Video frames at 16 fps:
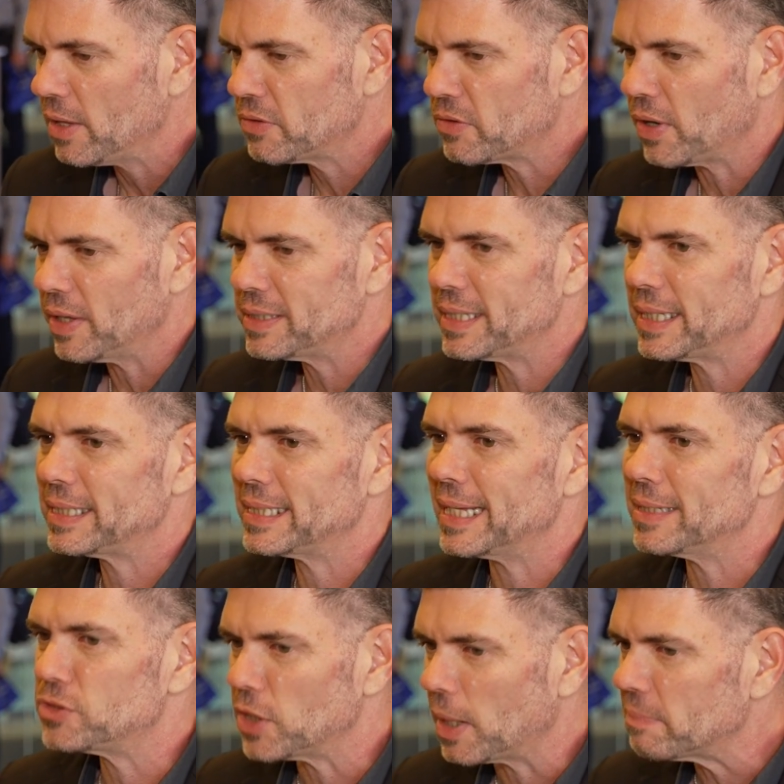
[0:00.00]
So I think
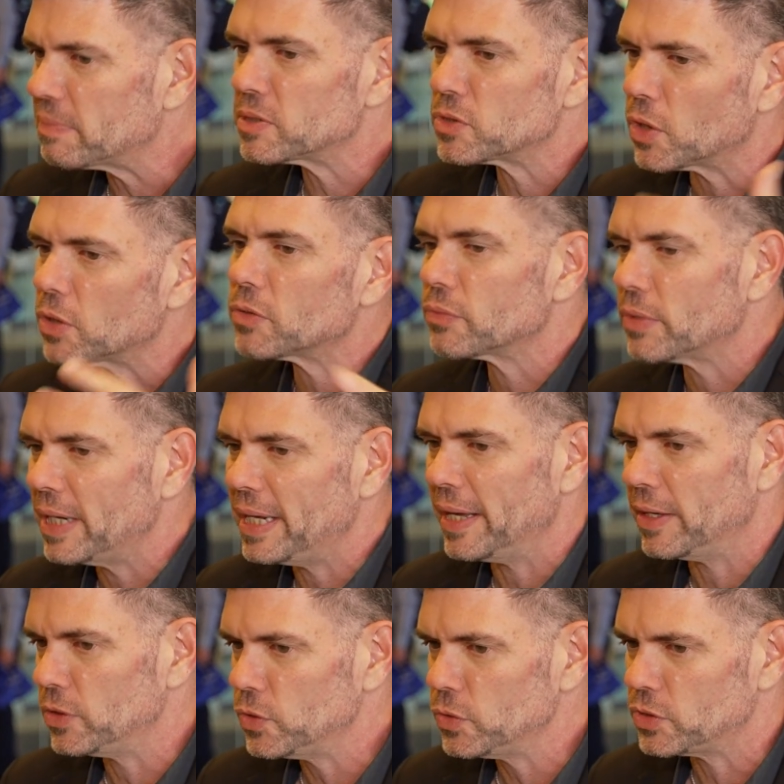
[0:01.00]
that jump is not
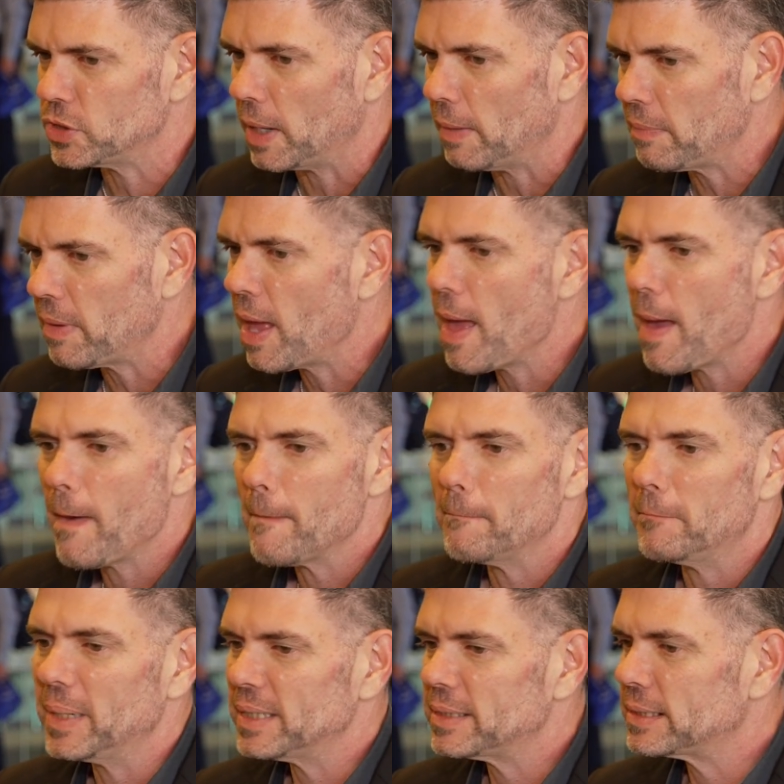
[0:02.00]
really a huge jump,
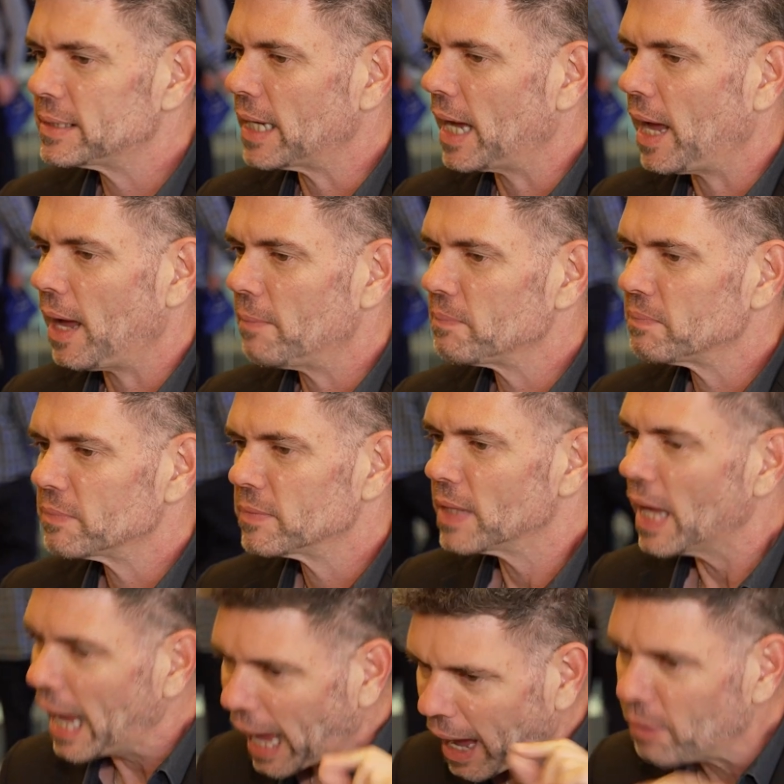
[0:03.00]
but um,
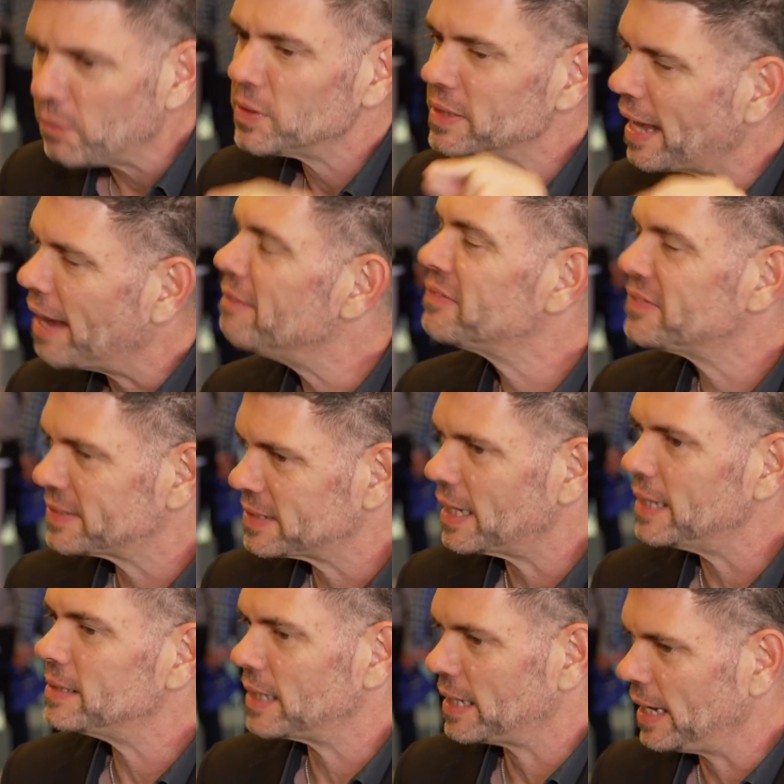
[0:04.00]
I would
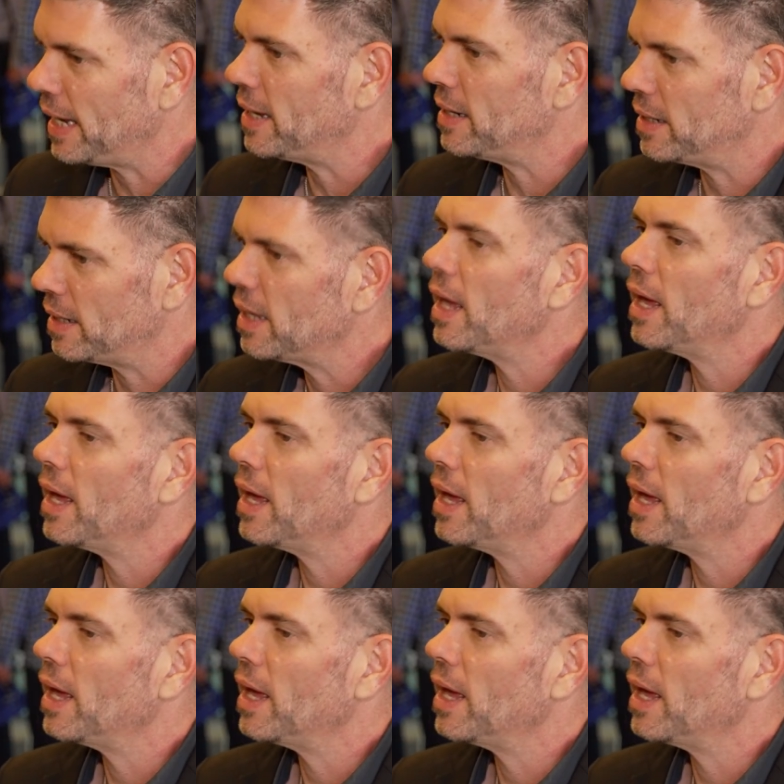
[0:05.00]
emphasize again